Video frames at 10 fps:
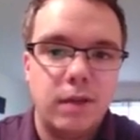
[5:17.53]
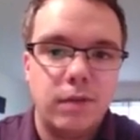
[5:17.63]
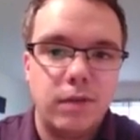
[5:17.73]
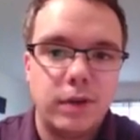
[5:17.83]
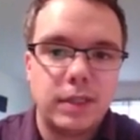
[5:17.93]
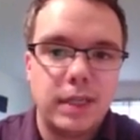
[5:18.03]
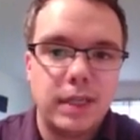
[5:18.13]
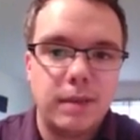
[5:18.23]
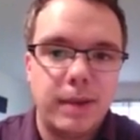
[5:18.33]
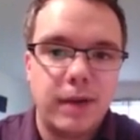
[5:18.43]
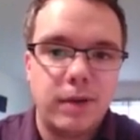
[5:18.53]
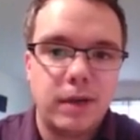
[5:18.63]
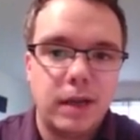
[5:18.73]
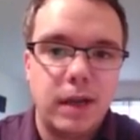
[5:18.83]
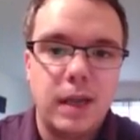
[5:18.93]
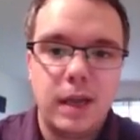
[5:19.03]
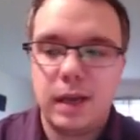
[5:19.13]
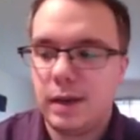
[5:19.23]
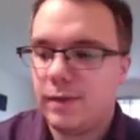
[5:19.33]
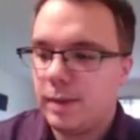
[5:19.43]
14th power.
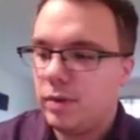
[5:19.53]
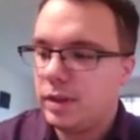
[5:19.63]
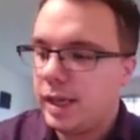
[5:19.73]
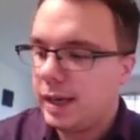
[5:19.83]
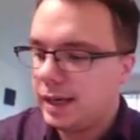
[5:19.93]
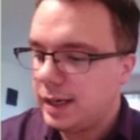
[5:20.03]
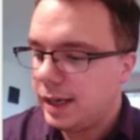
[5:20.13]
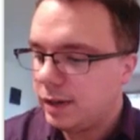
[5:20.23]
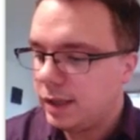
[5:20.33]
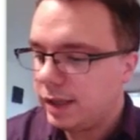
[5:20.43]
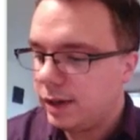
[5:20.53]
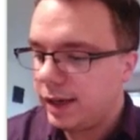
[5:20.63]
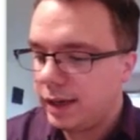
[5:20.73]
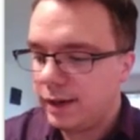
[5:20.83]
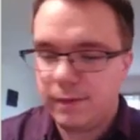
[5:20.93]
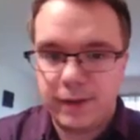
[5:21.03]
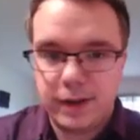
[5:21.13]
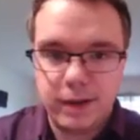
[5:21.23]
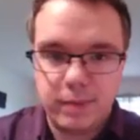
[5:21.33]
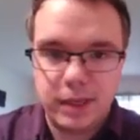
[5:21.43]
And if I put that in a calculator, I get a
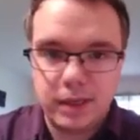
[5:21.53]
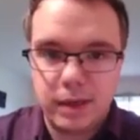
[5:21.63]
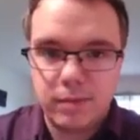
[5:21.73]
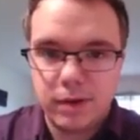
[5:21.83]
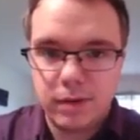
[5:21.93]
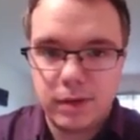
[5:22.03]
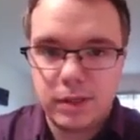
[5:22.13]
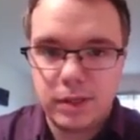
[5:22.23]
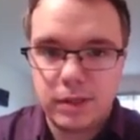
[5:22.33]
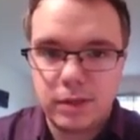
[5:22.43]
very big number, which is